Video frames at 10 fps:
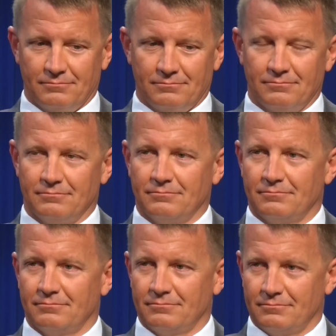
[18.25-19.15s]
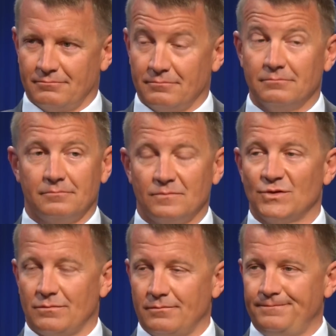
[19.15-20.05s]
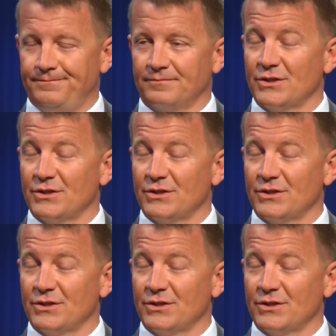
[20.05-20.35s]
by some other counts, who were killed.